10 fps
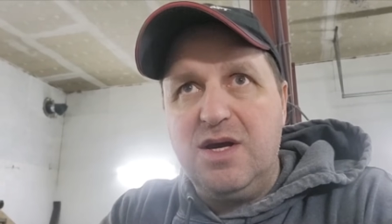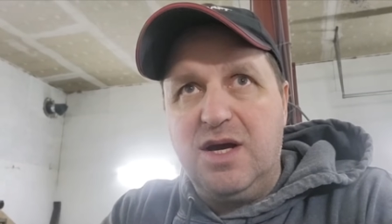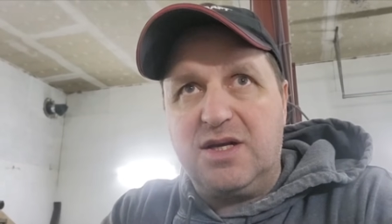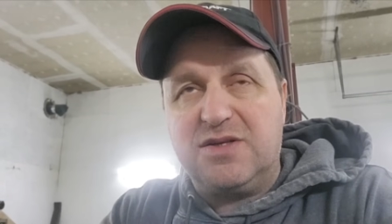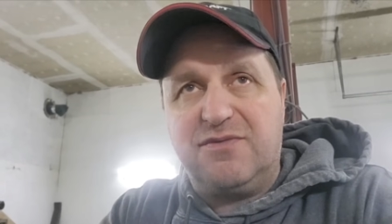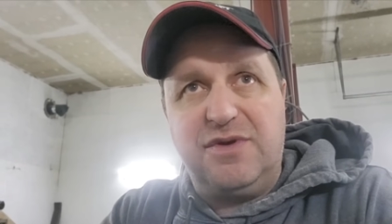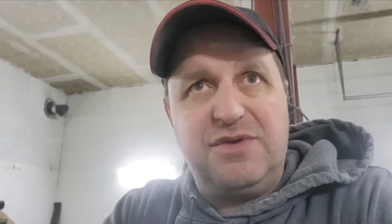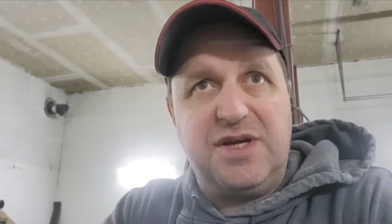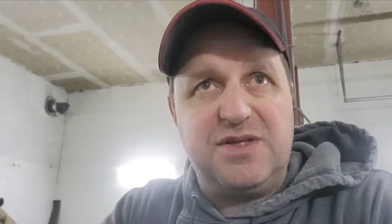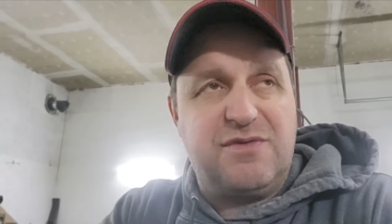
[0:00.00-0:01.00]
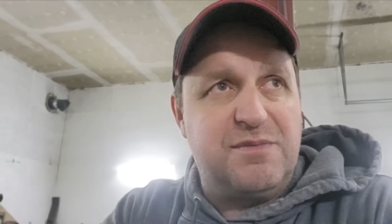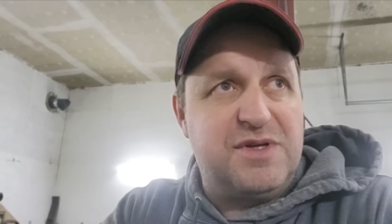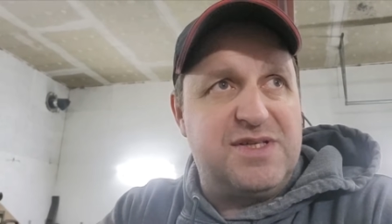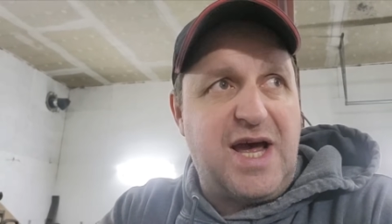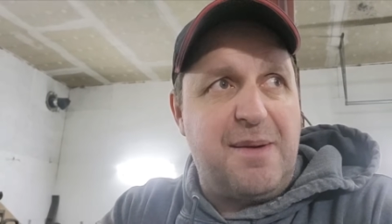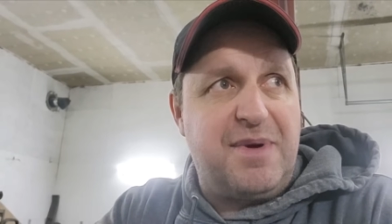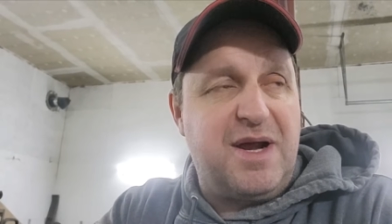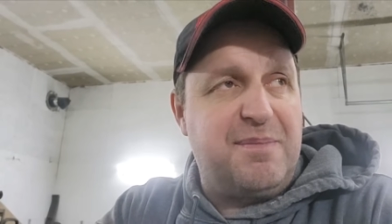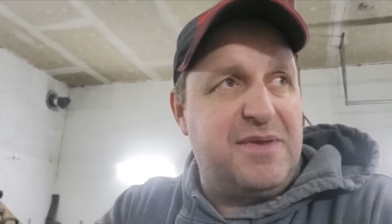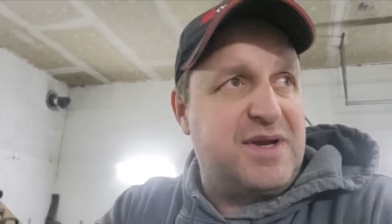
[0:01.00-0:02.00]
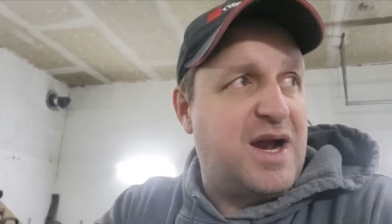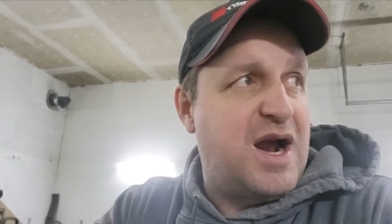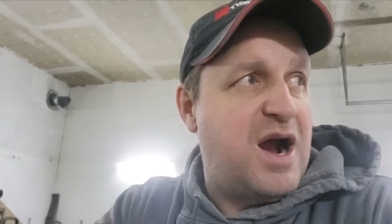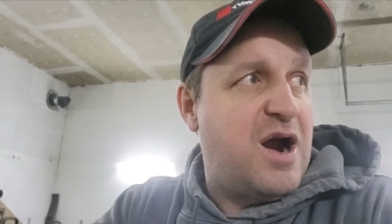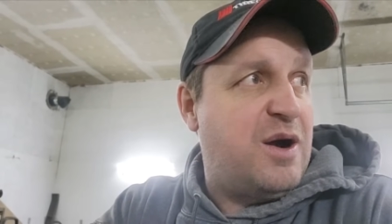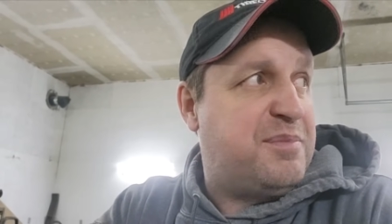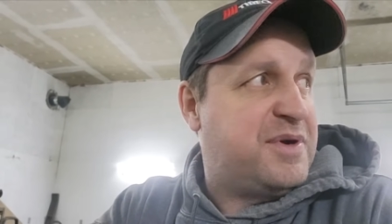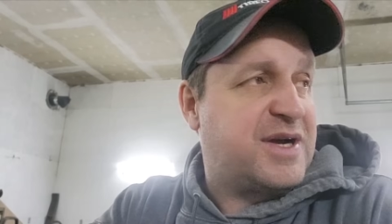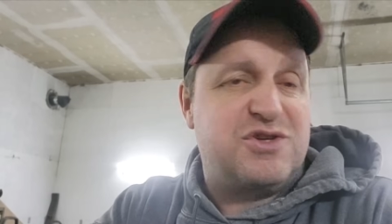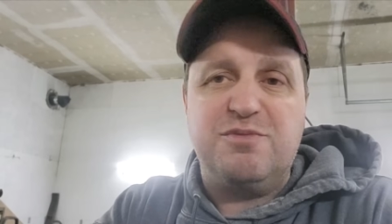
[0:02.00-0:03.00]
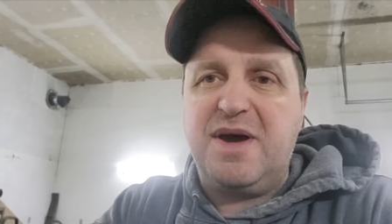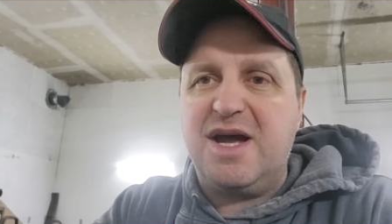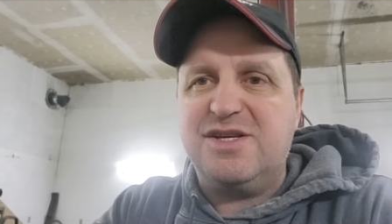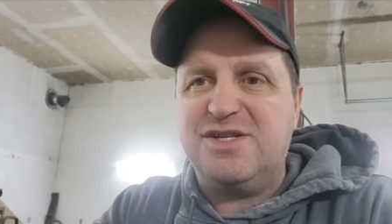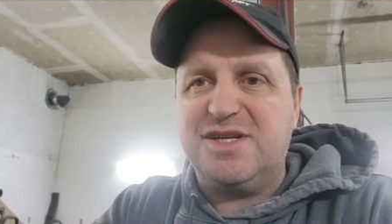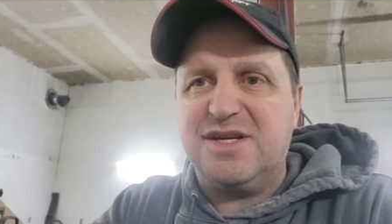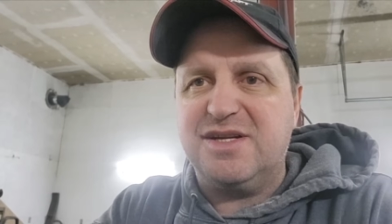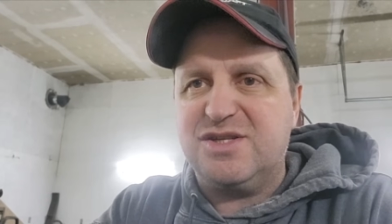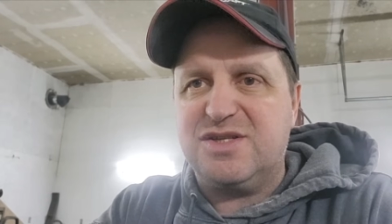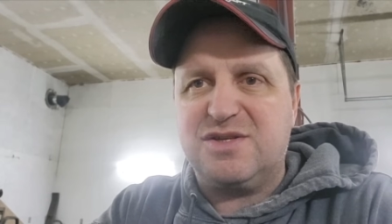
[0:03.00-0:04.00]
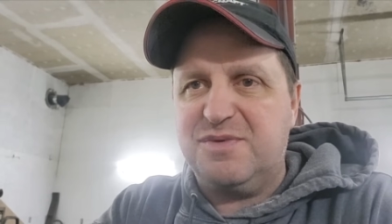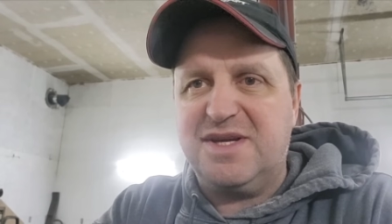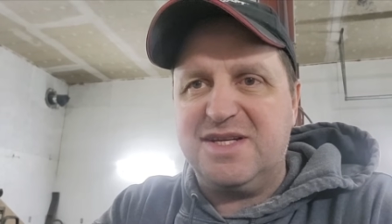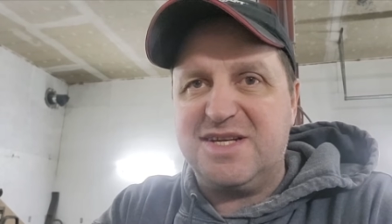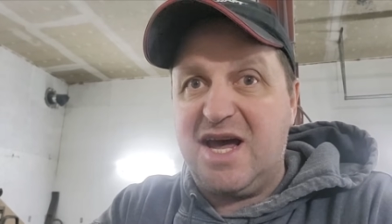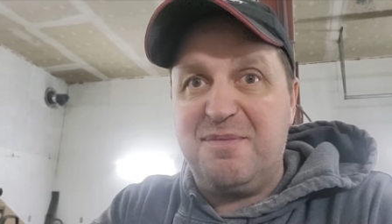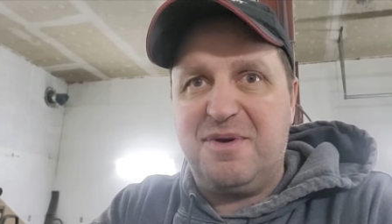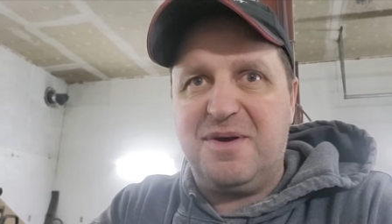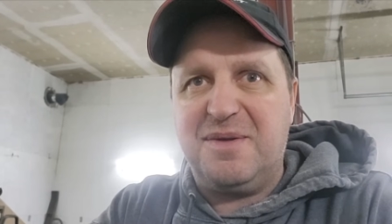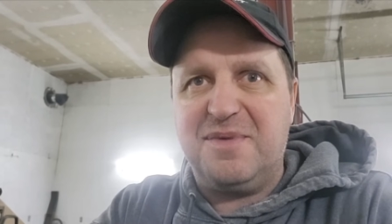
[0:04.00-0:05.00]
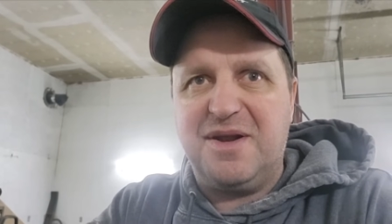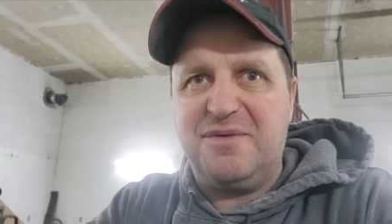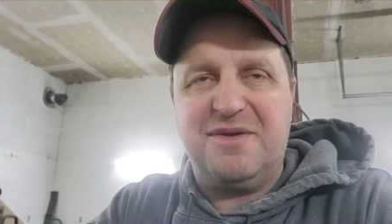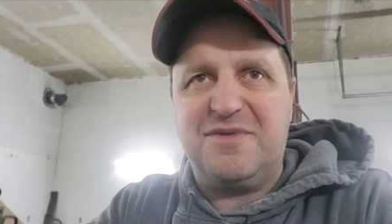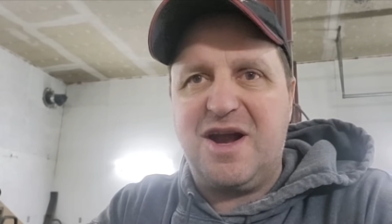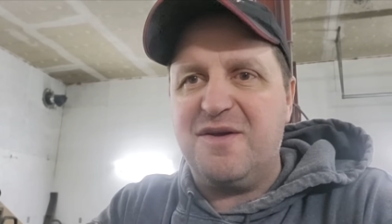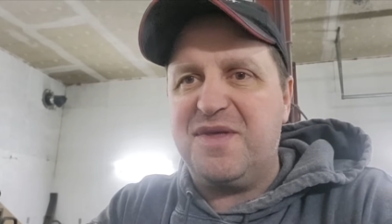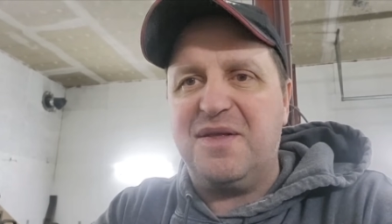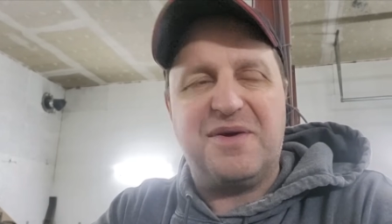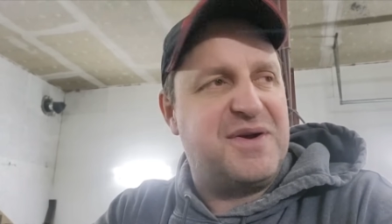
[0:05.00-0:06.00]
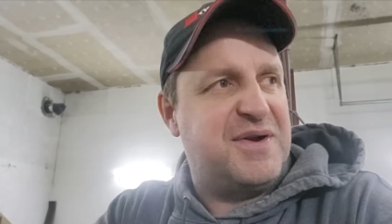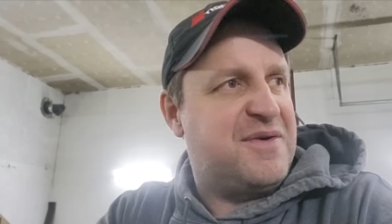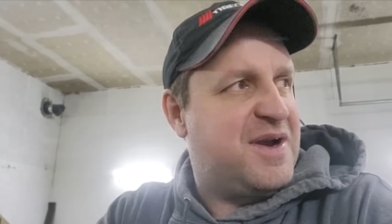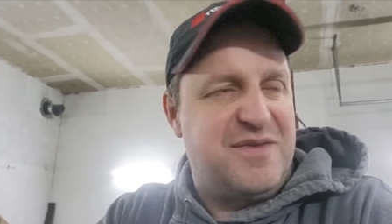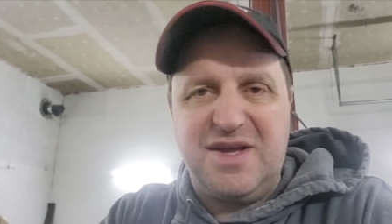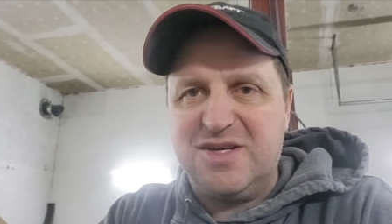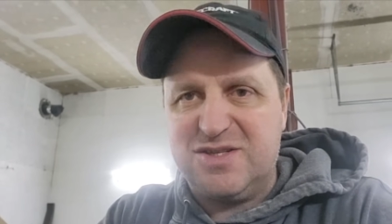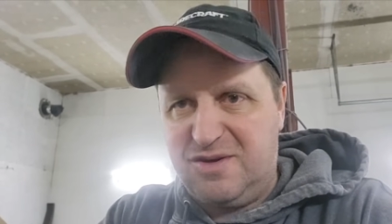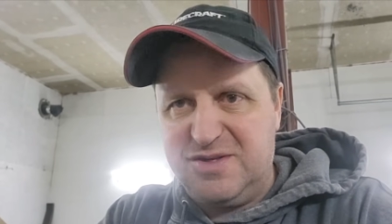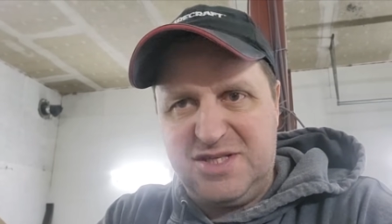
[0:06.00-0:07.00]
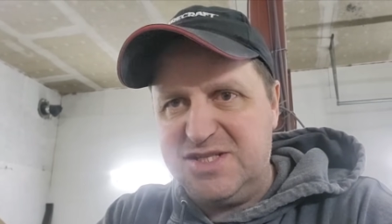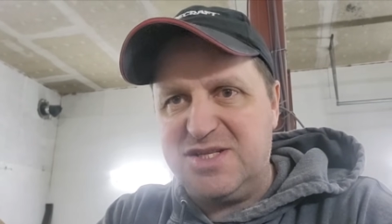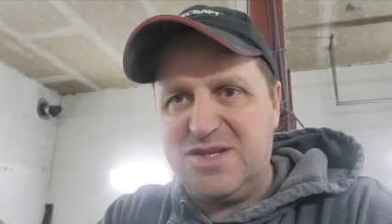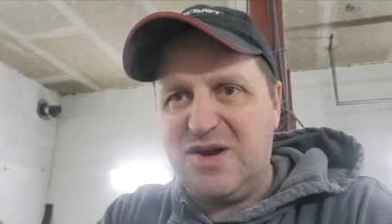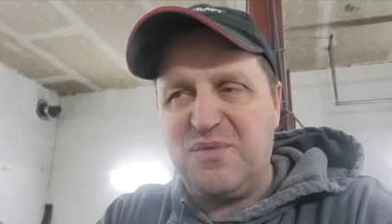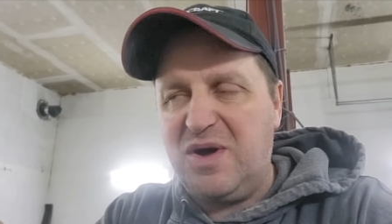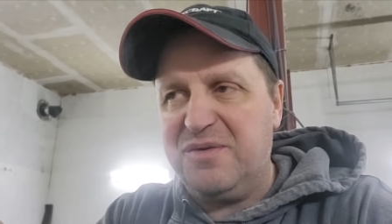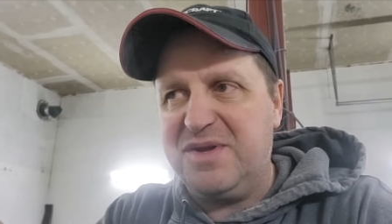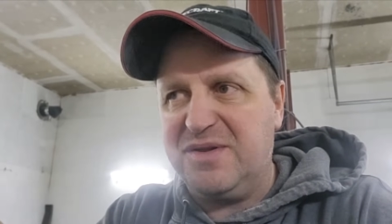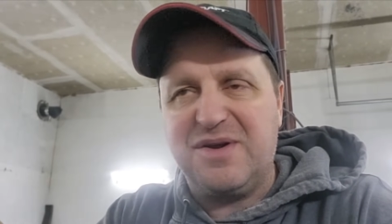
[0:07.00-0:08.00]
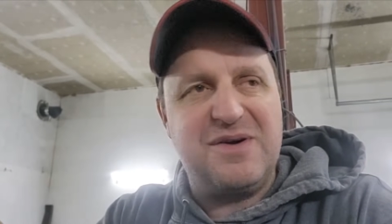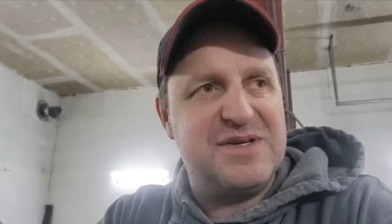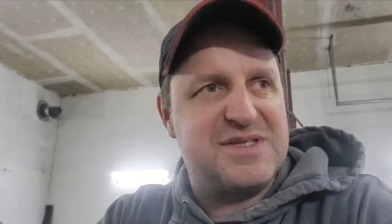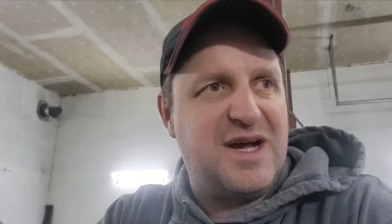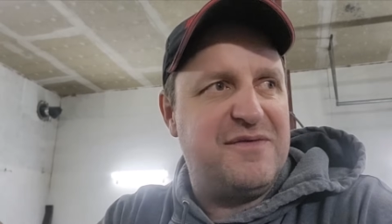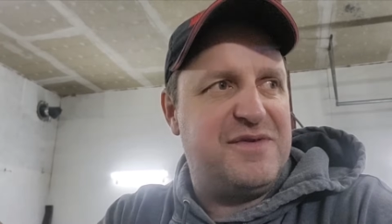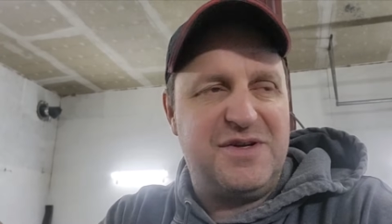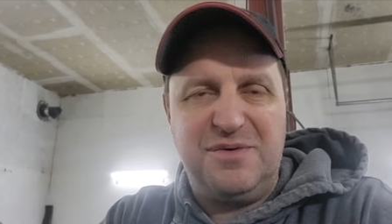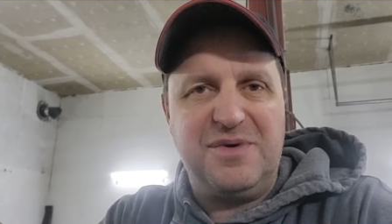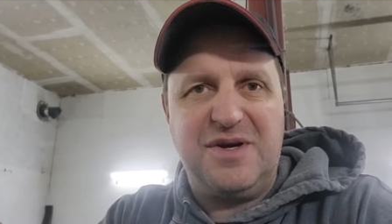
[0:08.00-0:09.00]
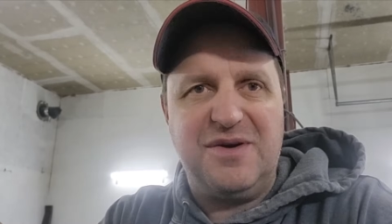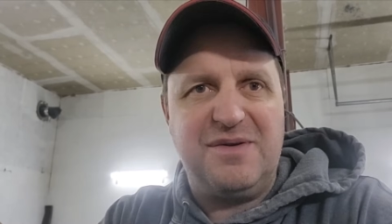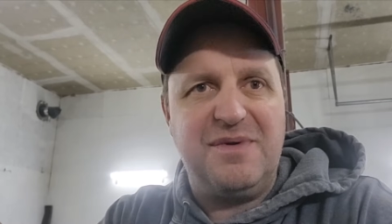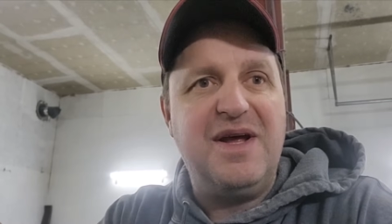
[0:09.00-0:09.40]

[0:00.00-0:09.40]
I guess a few things for him to zap up on the car. I'll put extra patches in it just so he can zap on them. I don't even care if they look good or anything, as long as he's in there welding and learning stuff and doing good and